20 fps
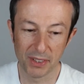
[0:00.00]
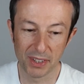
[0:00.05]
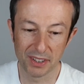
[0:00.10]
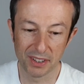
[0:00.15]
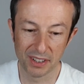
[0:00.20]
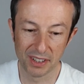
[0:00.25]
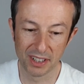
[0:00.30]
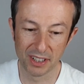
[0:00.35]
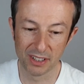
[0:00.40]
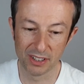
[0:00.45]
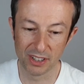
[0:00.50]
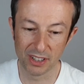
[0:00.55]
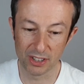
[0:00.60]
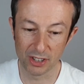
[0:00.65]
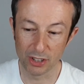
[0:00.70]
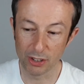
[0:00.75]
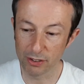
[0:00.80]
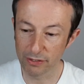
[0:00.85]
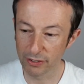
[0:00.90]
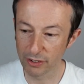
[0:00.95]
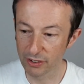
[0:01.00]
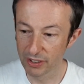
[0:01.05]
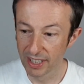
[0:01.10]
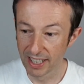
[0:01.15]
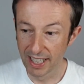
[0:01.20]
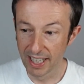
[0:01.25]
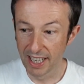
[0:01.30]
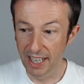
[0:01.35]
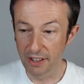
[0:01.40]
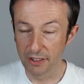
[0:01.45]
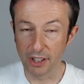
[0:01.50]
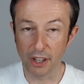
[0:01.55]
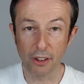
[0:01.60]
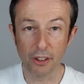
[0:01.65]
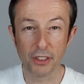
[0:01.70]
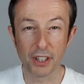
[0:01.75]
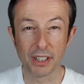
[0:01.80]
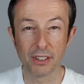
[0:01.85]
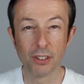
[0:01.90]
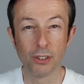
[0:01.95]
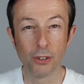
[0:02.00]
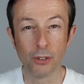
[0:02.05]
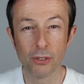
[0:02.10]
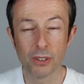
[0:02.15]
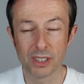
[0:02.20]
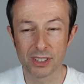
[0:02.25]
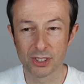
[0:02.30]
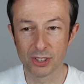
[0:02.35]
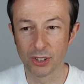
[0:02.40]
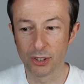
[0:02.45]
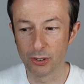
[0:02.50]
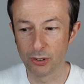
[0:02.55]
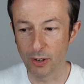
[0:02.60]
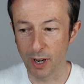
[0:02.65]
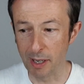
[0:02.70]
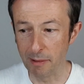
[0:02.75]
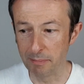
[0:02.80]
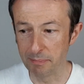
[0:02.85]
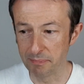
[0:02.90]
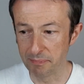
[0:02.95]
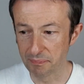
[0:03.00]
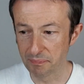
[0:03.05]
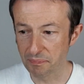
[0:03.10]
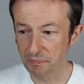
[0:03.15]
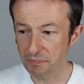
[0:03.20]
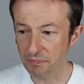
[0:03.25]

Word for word: that, that, that's useful. The other thing to do is to um,